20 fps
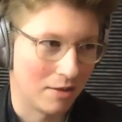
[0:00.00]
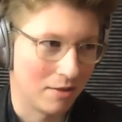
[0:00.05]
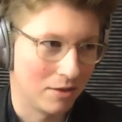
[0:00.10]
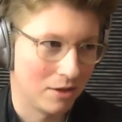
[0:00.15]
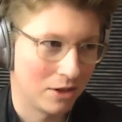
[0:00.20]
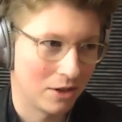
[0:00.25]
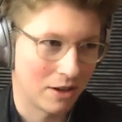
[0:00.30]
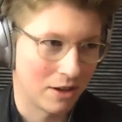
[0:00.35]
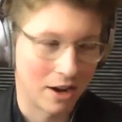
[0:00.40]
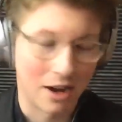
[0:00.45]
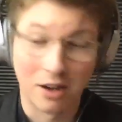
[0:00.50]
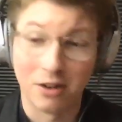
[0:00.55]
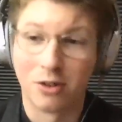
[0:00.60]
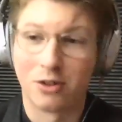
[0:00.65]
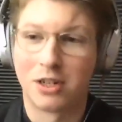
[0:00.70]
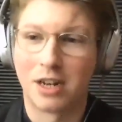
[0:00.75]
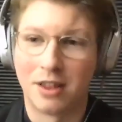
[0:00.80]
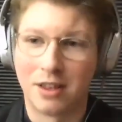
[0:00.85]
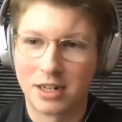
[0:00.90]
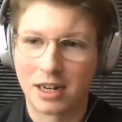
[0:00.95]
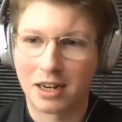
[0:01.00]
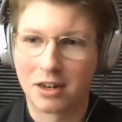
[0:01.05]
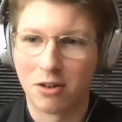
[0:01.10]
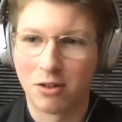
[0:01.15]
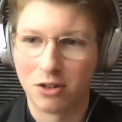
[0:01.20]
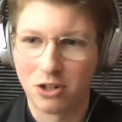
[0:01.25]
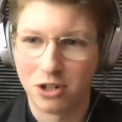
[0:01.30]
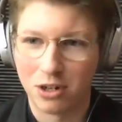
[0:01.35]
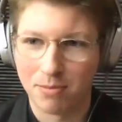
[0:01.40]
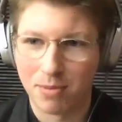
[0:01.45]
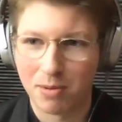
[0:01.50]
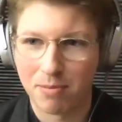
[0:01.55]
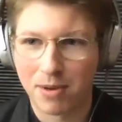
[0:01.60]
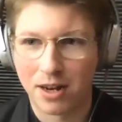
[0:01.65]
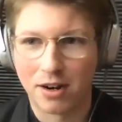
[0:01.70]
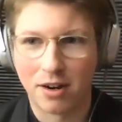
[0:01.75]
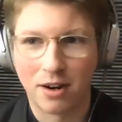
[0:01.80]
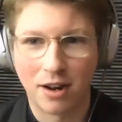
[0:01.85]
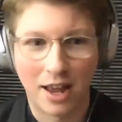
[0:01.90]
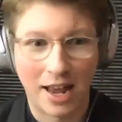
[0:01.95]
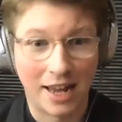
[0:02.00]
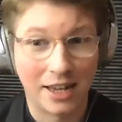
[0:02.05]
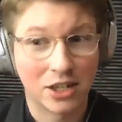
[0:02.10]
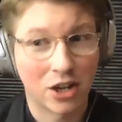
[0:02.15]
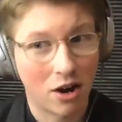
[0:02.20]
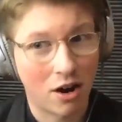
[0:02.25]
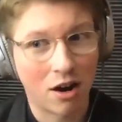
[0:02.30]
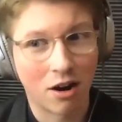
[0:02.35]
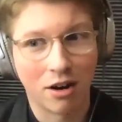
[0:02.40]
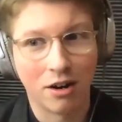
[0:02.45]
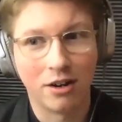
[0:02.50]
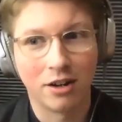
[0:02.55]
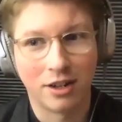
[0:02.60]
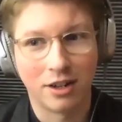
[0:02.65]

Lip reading: so that I understand the technology a bit better. It's hard.